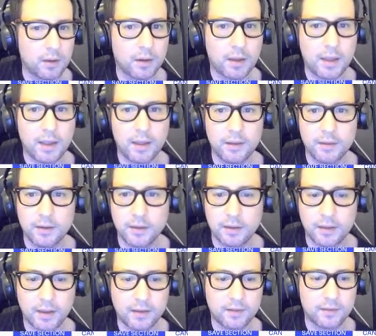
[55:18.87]
and
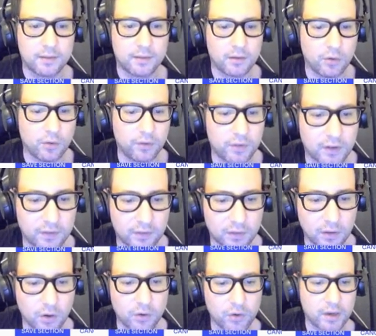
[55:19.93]
let's use a
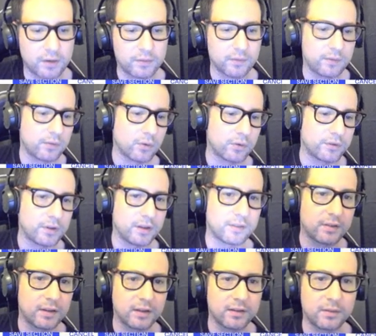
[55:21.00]
slogan for this.
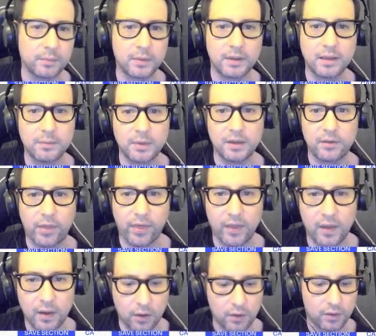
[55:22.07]
Let me
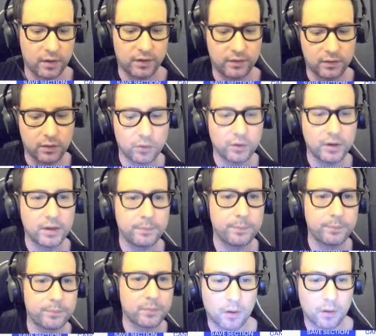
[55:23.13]
think on a slogan.
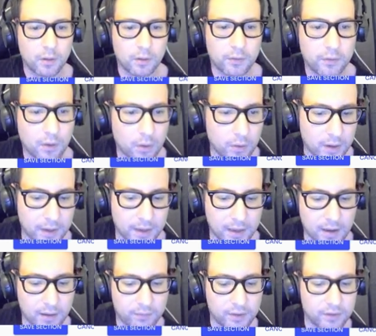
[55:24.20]
So I
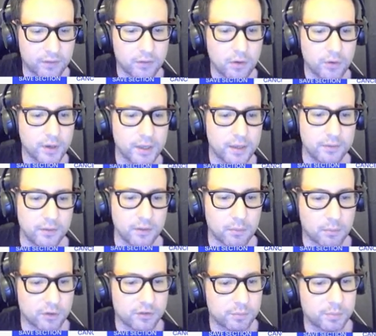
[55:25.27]
have a slogan: the
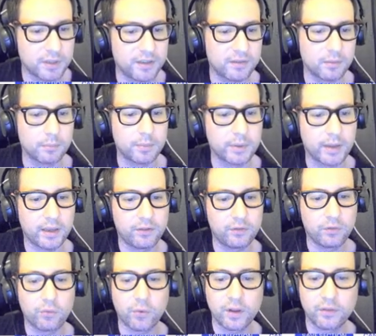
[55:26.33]
most pleasant place
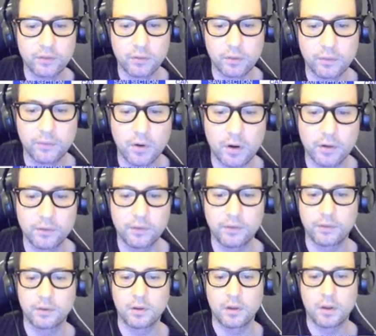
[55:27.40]
to rest your
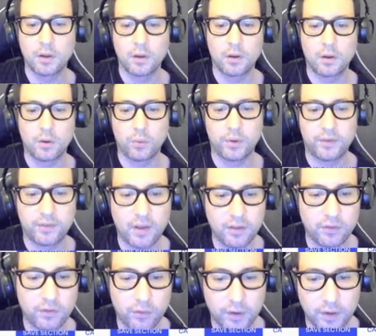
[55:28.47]
funds. We
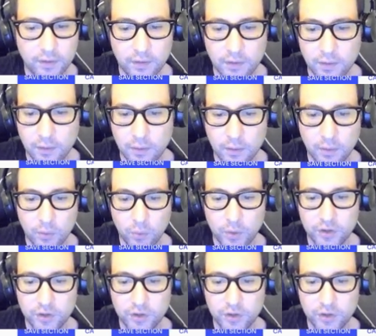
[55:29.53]
center it. We